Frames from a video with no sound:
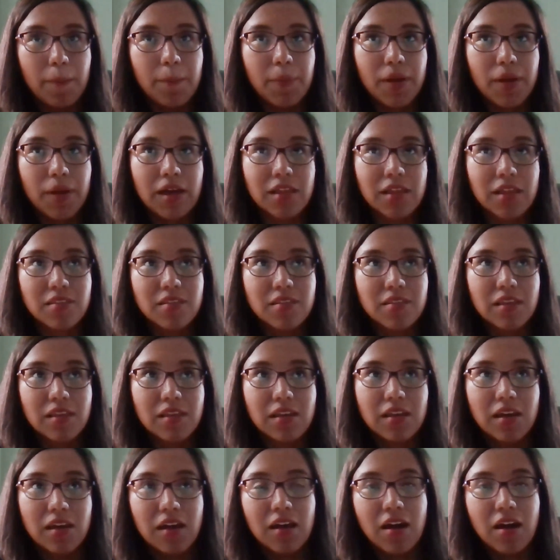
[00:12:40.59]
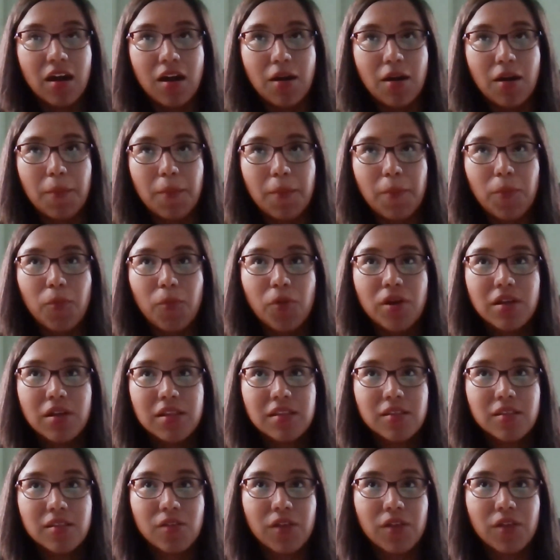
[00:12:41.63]
But
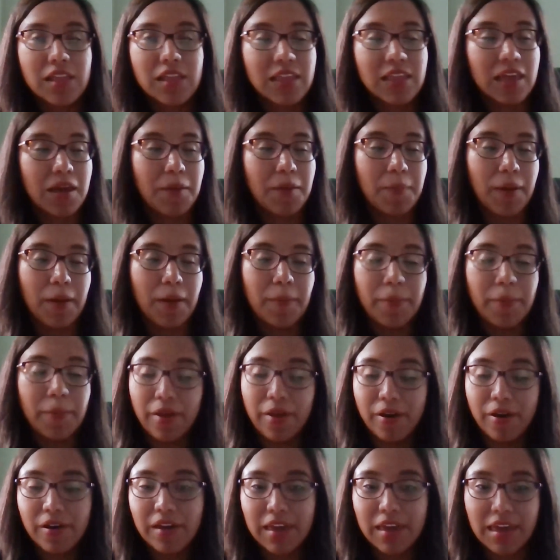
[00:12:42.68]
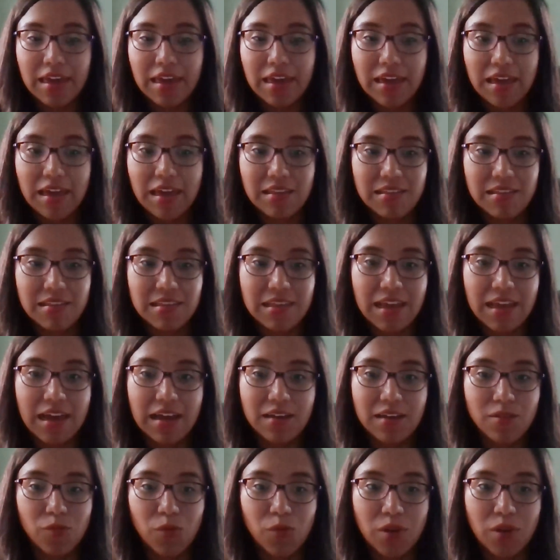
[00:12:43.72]
one great thing about blogging is
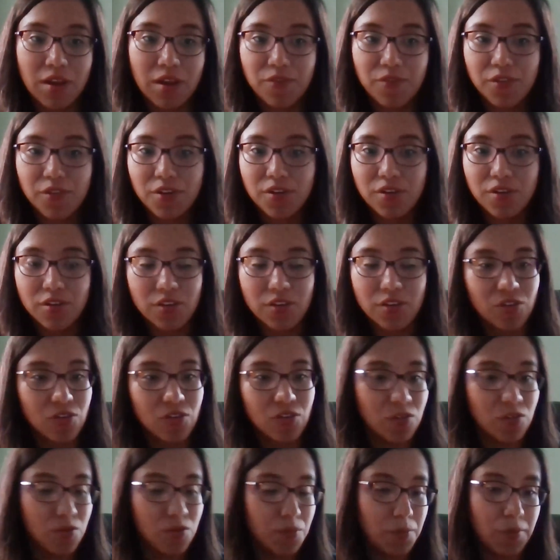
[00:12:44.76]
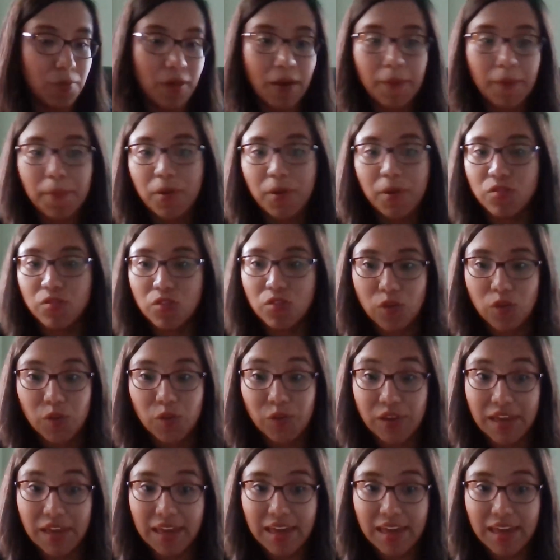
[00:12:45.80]
that whatever blog post you
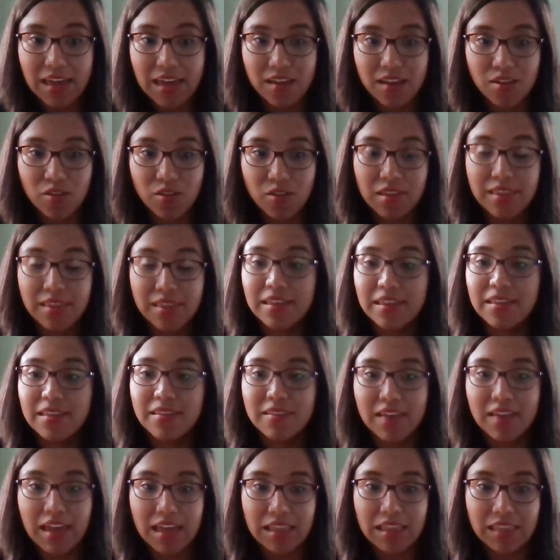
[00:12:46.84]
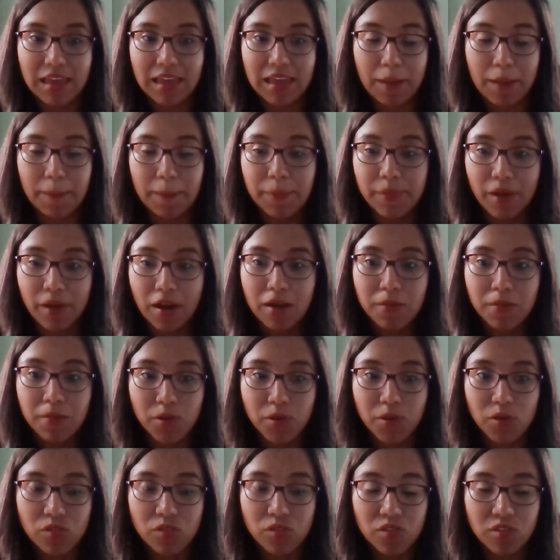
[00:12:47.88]
create, you can then take that blog
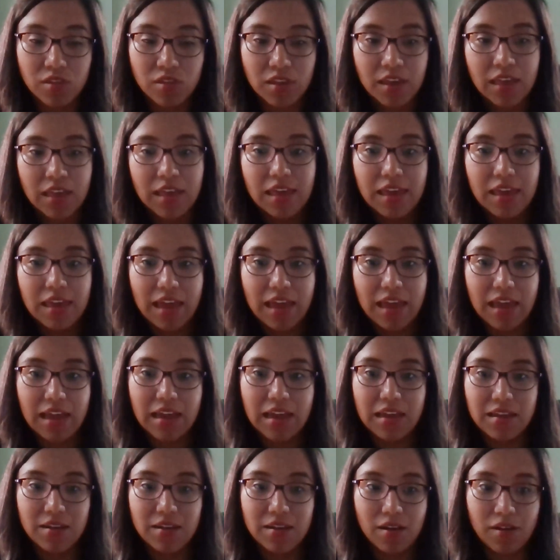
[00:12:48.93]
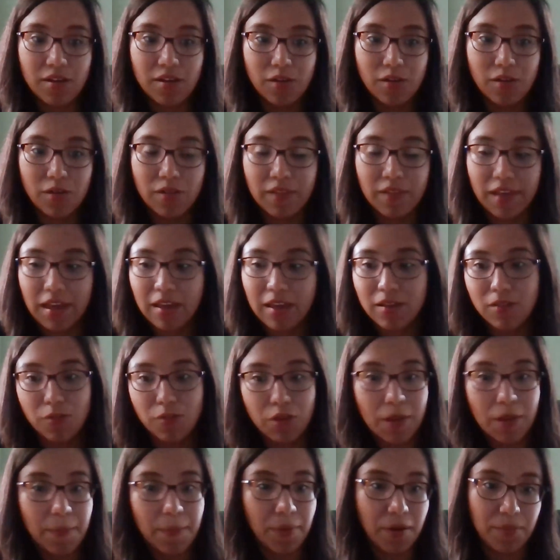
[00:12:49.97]
post and like
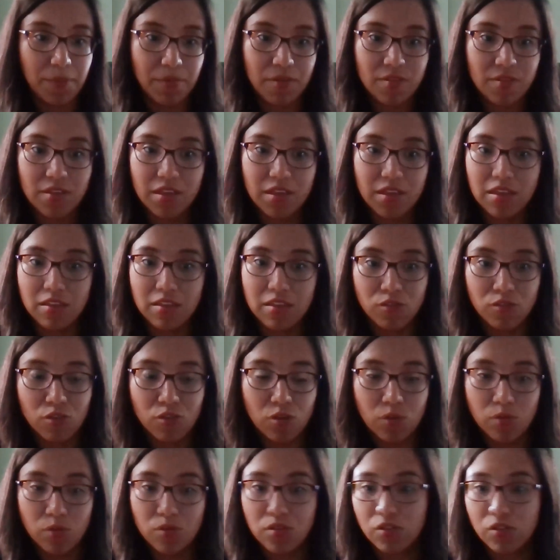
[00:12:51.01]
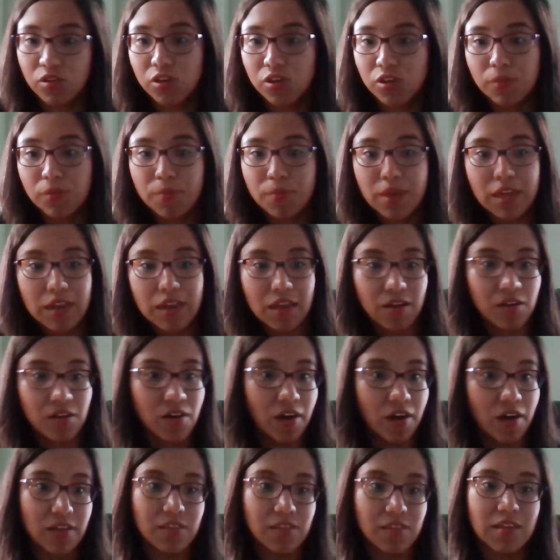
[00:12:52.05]
repurpose it into social media
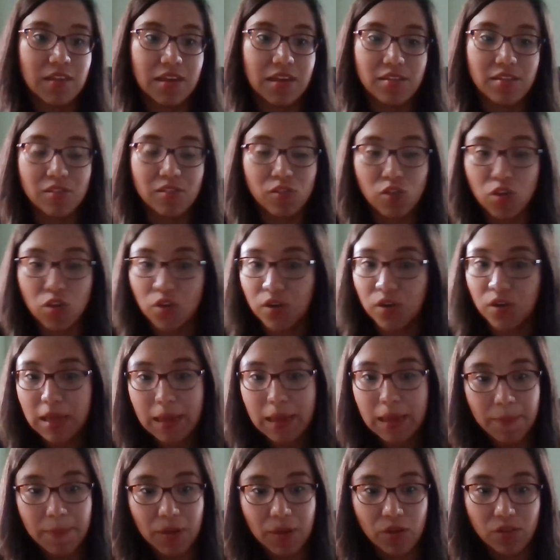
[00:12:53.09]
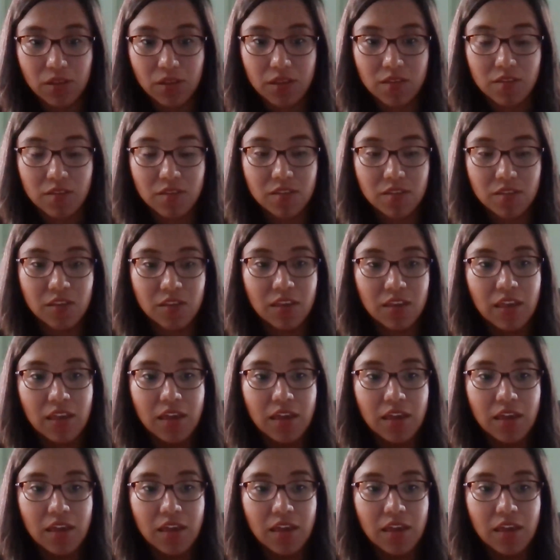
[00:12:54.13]
content to your email list.